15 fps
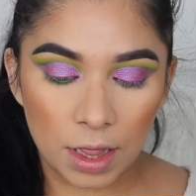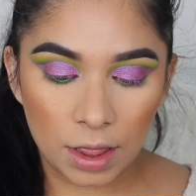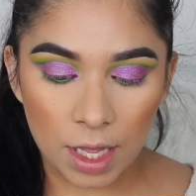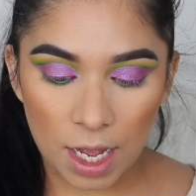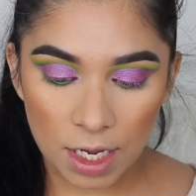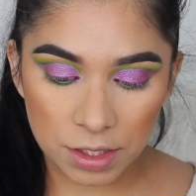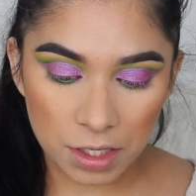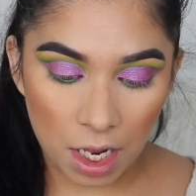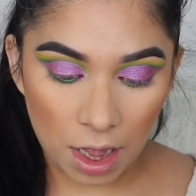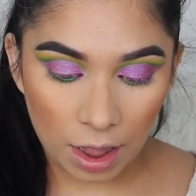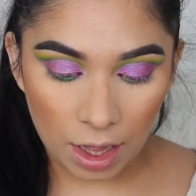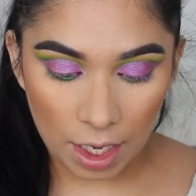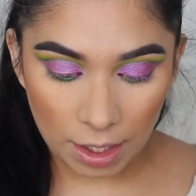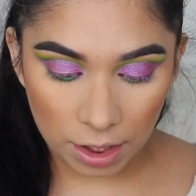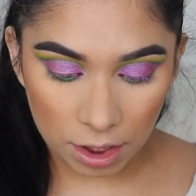Lash
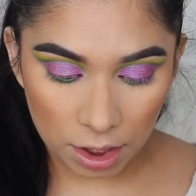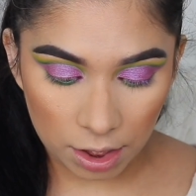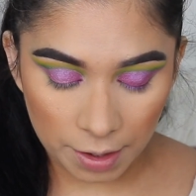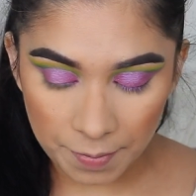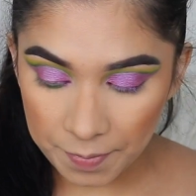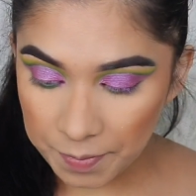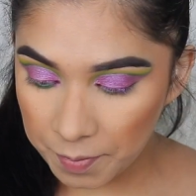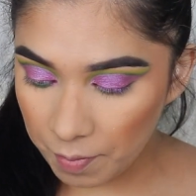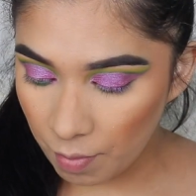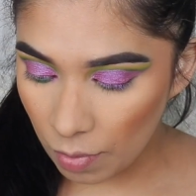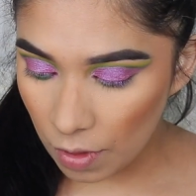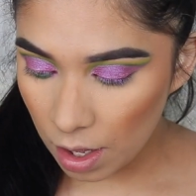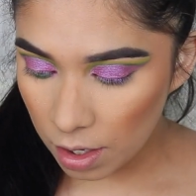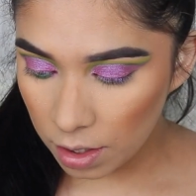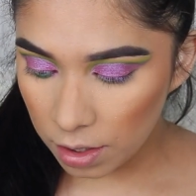Liner
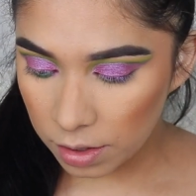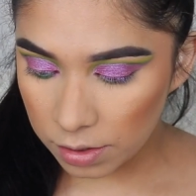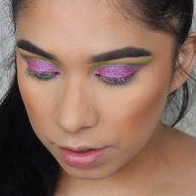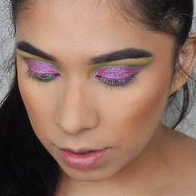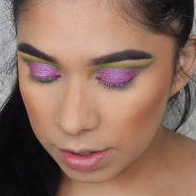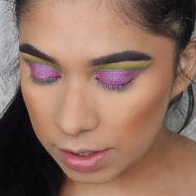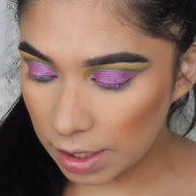So it's